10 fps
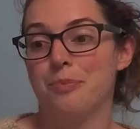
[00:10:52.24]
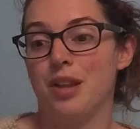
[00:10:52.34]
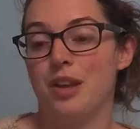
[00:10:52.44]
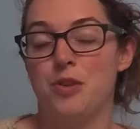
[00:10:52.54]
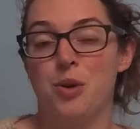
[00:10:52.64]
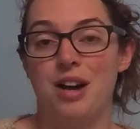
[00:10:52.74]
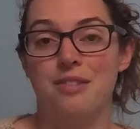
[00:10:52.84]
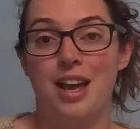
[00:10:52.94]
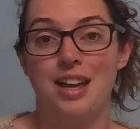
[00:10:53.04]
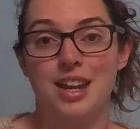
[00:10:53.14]
If you have
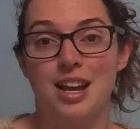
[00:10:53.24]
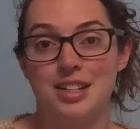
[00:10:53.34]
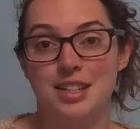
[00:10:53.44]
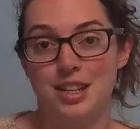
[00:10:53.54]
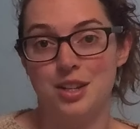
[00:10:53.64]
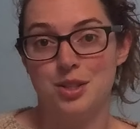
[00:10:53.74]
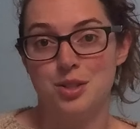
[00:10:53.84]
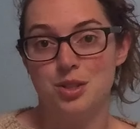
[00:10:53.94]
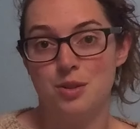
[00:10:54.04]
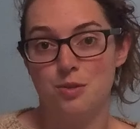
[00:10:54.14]
any
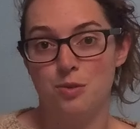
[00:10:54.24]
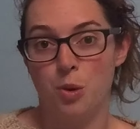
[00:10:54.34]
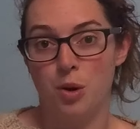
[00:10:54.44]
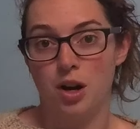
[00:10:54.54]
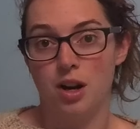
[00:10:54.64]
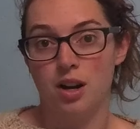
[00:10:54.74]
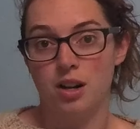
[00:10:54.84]
ideas for